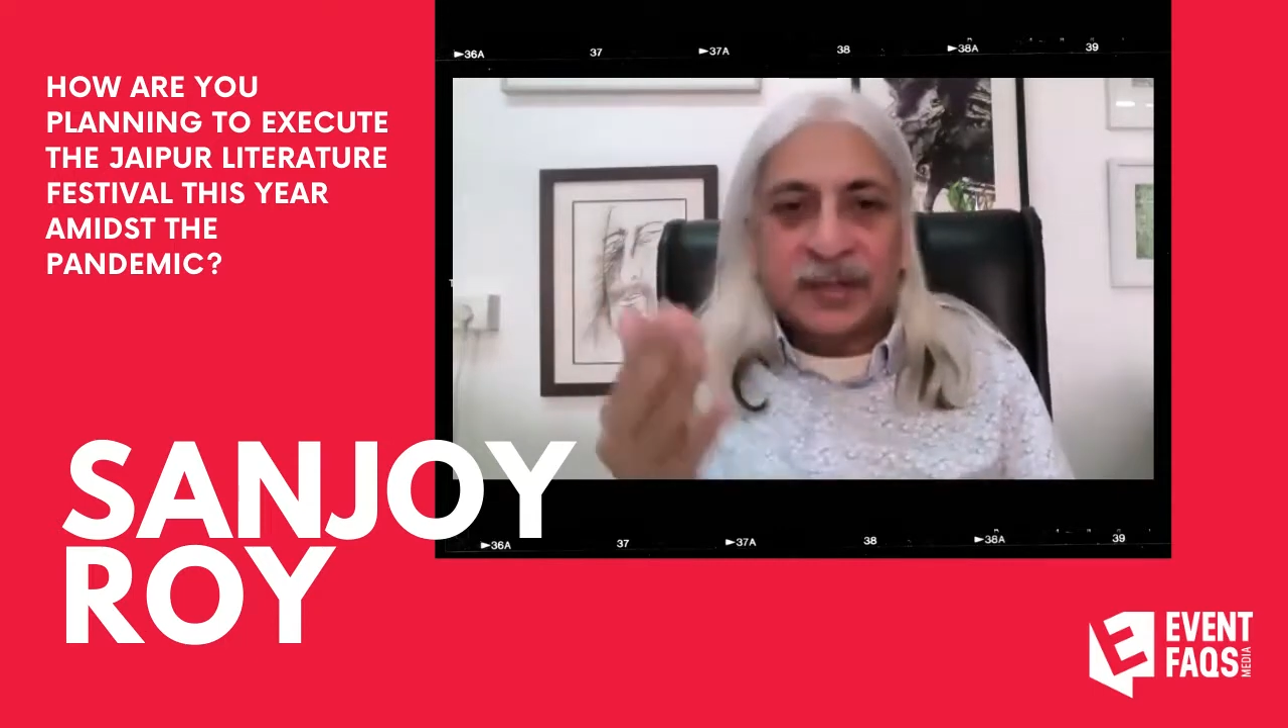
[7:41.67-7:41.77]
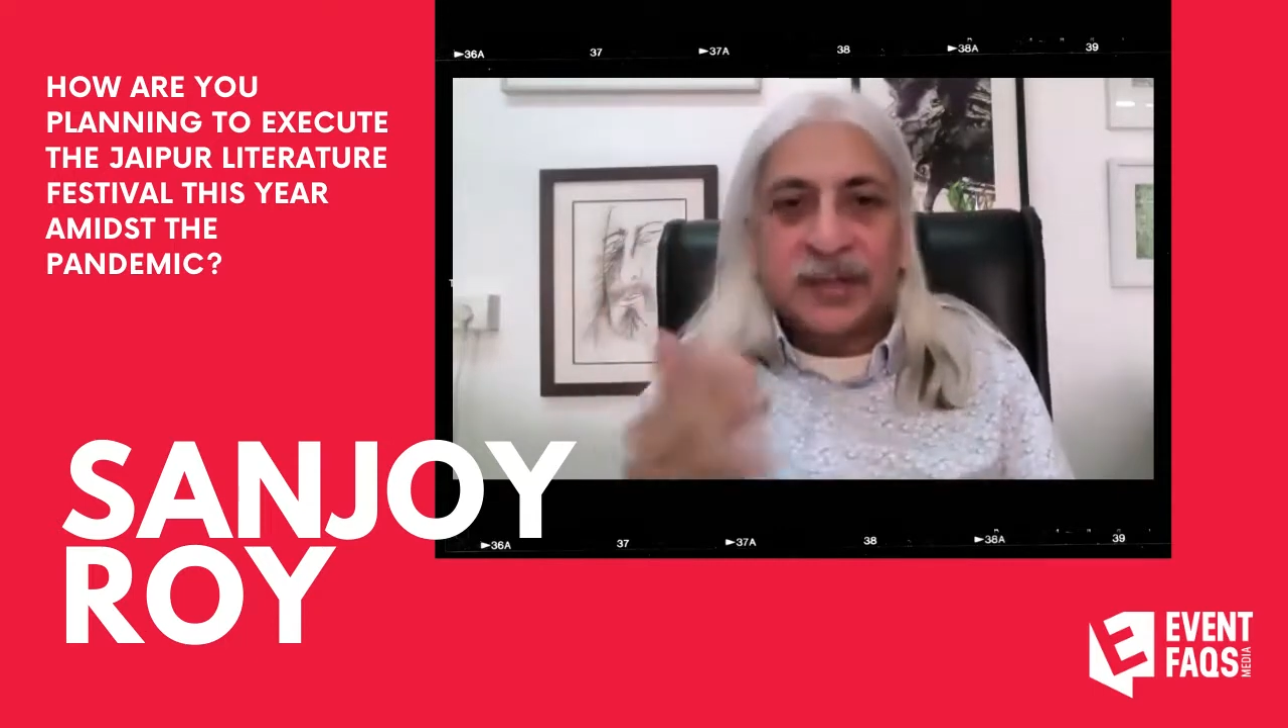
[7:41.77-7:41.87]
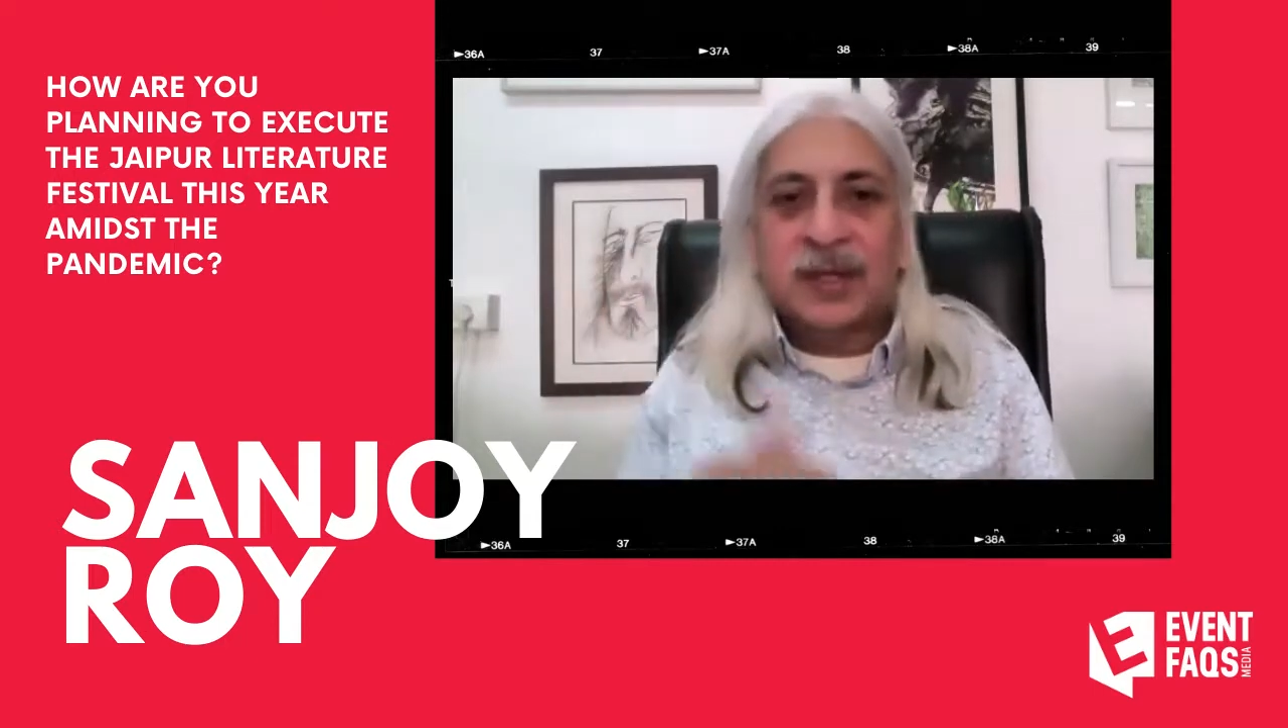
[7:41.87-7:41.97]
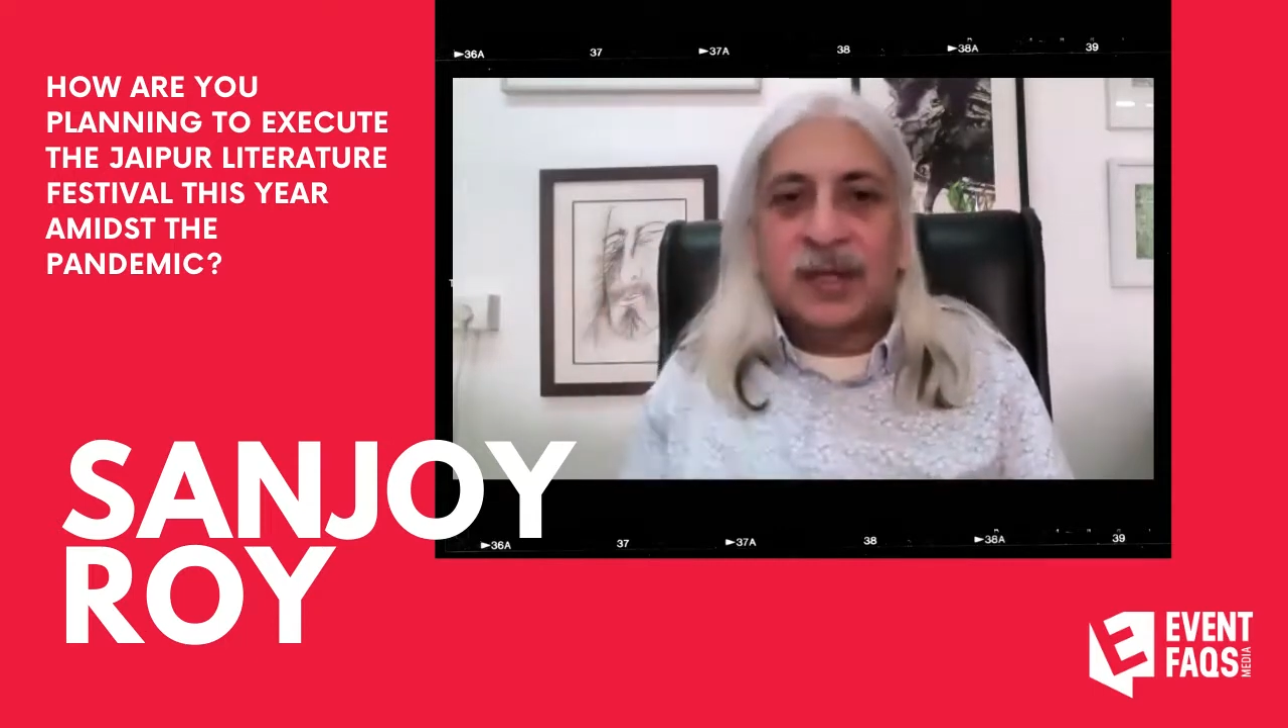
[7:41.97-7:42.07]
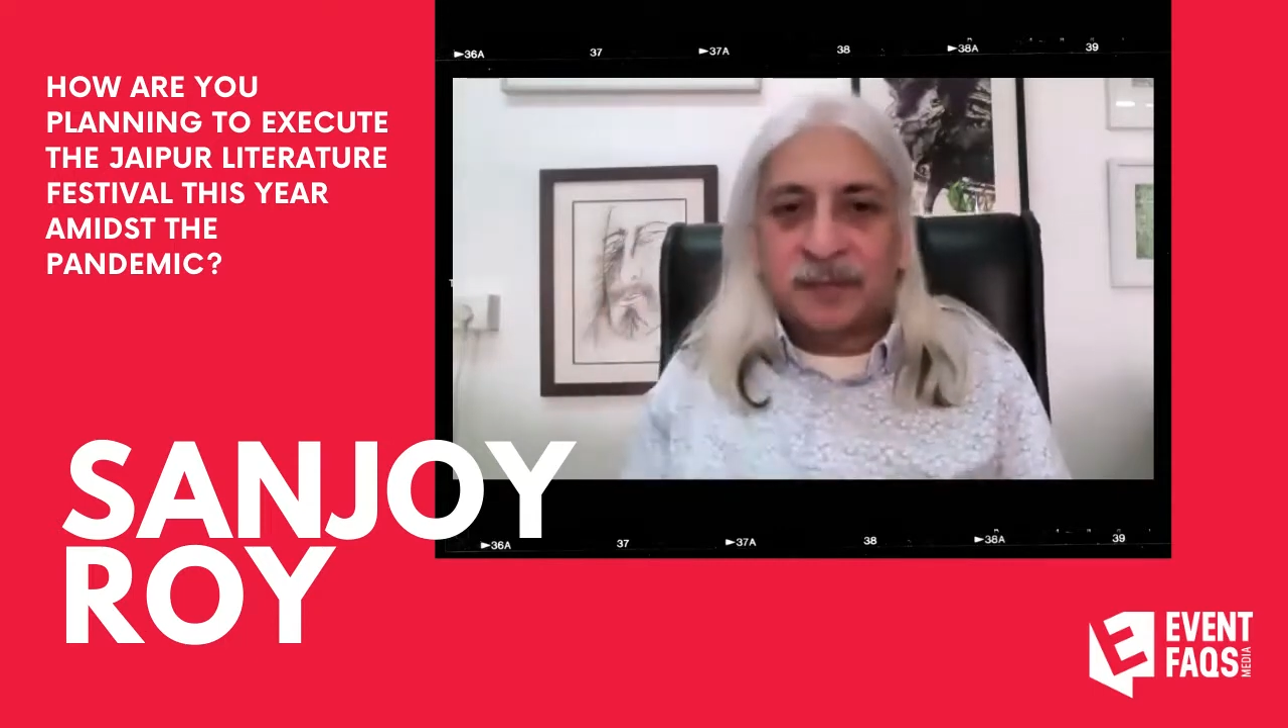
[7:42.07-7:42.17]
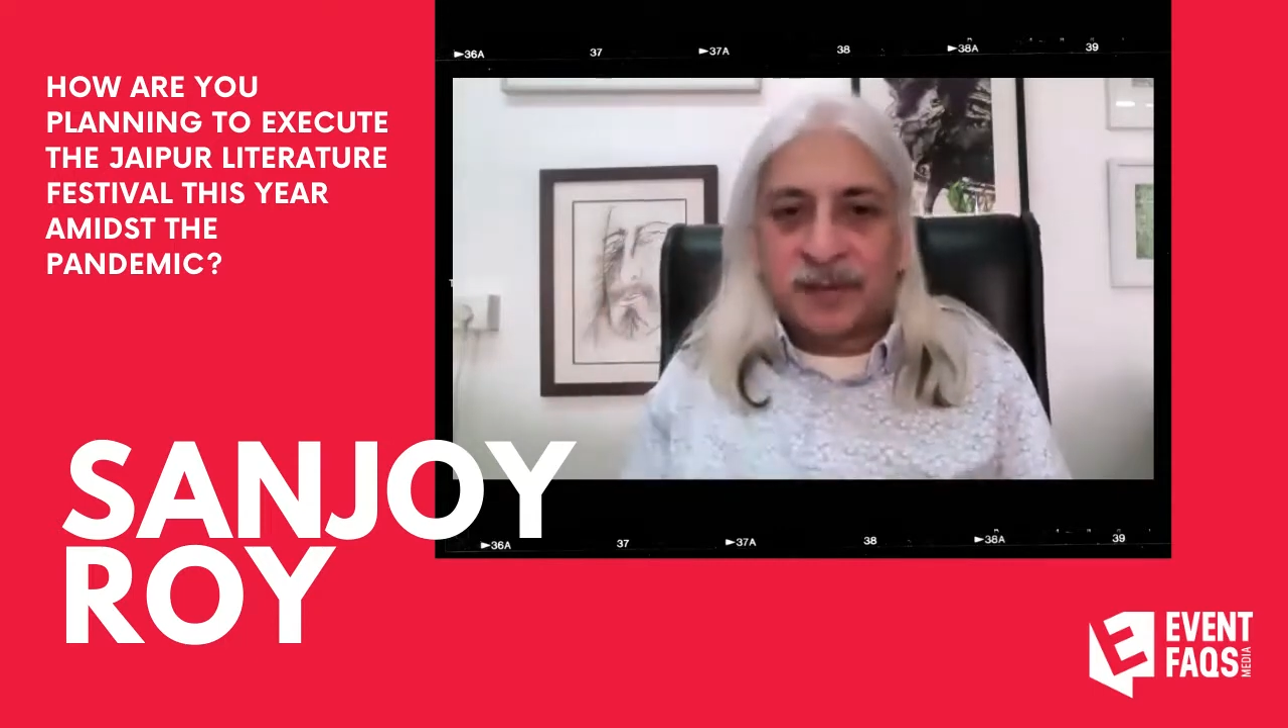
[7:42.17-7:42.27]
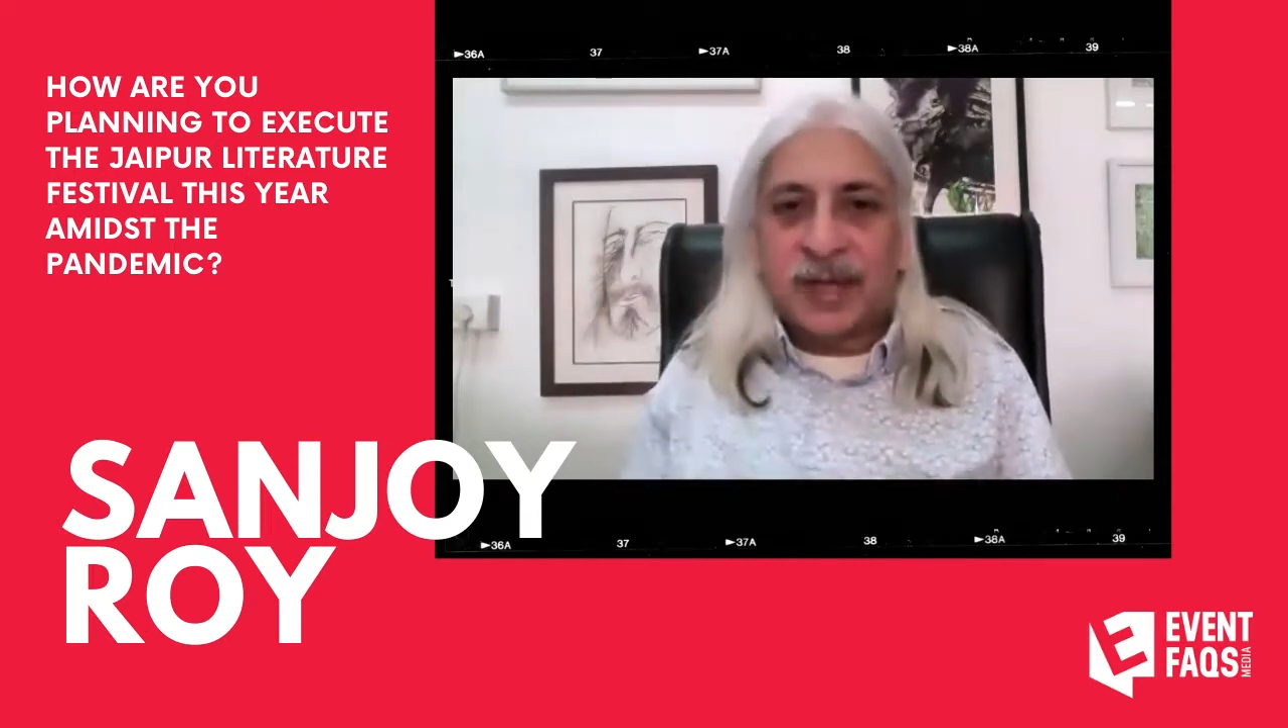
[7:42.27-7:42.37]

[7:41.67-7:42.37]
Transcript: and JLF